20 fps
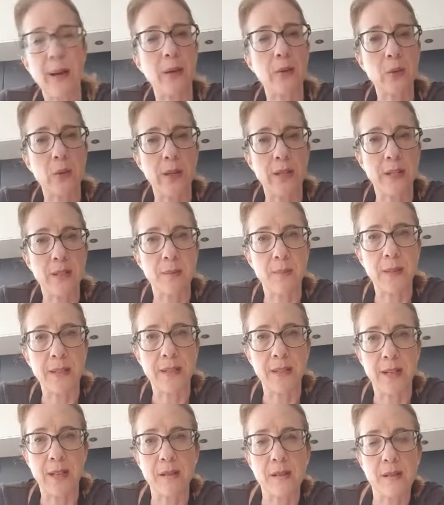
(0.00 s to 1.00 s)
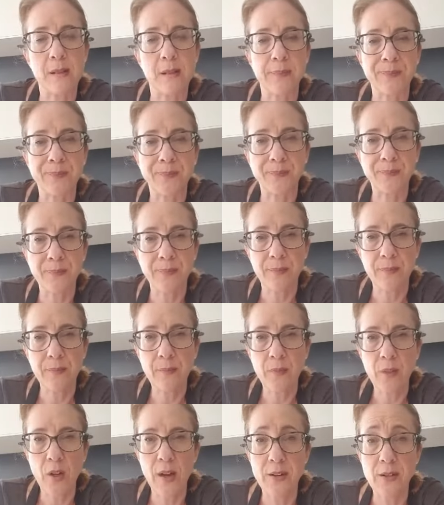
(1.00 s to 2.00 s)
20 biscuits
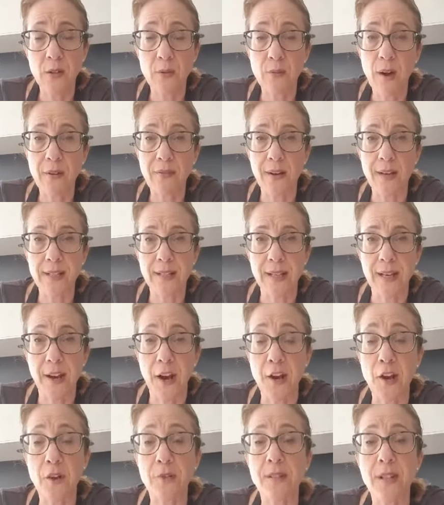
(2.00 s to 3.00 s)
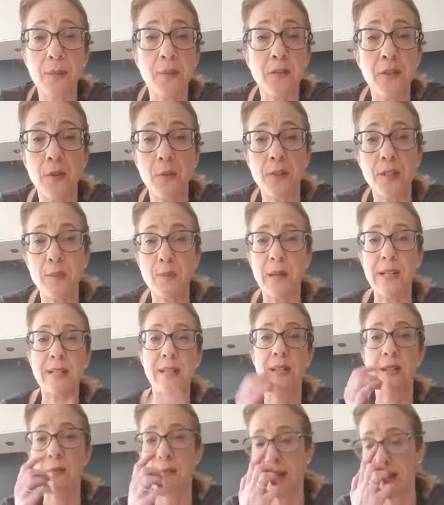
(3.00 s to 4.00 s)
as a rough idea. And I know some of you were
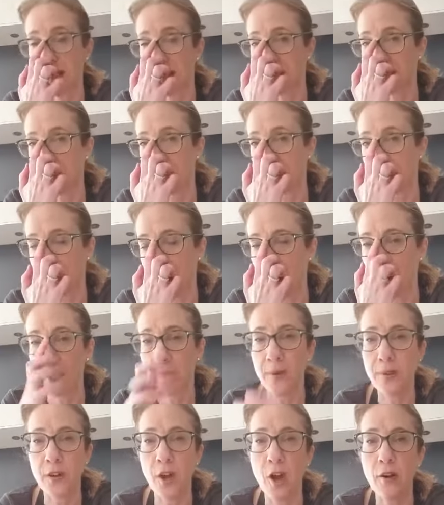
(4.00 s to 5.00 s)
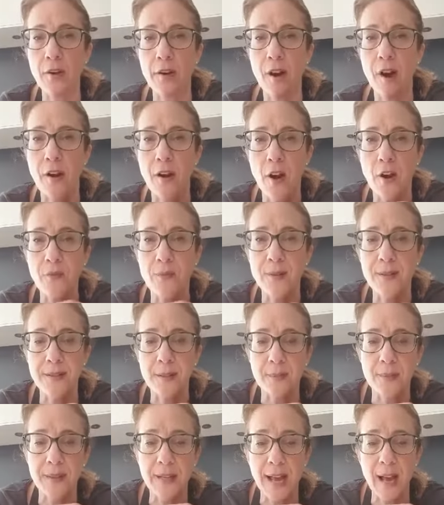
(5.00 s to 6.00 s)
splitting the mix and doing half with coconut and half with
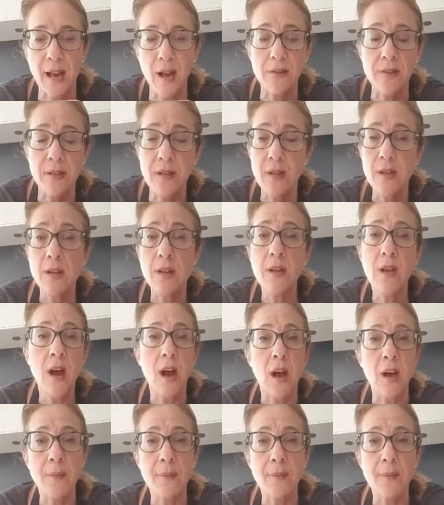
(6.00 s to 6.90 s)
something else. Be